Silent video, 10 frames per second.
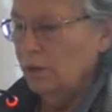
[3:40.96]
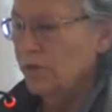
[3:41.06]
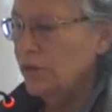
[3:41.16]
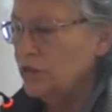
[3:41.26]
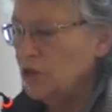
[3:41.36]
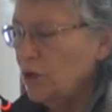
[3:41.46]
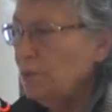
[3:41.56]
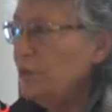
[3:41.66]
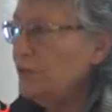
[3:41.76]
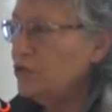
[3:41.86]
The
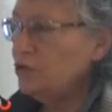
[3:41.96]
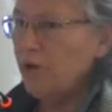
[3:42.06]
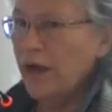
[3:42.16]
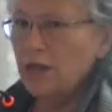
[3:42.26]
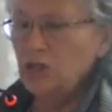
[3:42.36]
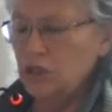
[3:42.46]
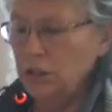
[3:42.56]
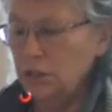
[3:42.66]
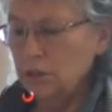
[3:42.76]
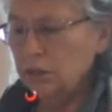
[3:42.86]
interpretive
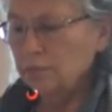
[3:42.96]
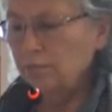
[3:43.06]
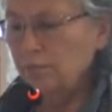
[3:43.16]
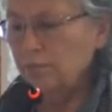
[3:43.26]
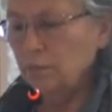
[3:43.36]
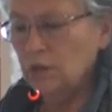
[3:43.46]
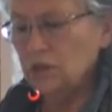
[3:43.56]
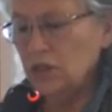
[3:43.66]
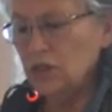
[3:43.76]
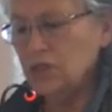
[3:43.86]
strategies,
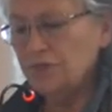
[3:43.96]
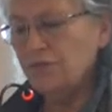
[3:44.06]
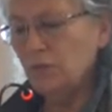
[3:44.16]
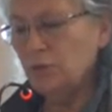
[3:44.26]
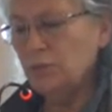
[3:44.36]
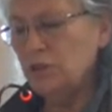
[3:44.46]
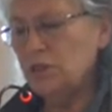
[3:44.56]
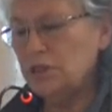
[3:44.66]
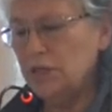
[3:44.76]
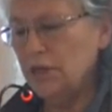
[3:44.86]
such as formal,
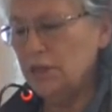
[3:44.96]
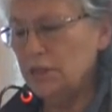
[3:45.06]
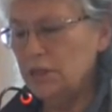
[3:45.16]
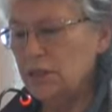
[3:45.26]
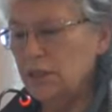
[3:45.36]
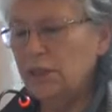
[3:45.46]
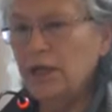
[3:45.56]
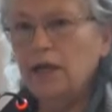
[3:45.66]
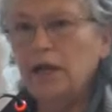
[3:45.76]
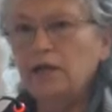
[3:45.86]
stylistic,
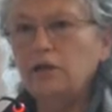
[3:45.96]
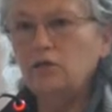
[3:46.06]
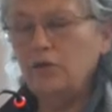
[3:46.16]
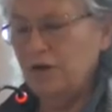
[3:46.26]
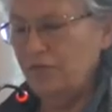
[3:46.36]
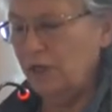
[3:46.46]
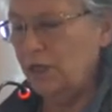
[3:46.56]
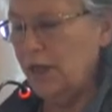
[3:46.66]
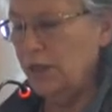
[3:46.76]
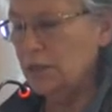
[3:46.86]
and iconographic
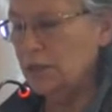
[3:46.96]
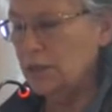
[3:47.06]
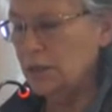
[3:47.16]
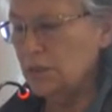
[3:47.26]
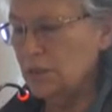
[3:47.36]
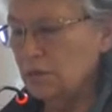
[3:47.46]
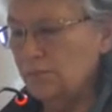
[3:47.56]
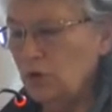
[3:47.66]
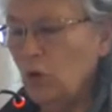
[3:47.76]
analysis,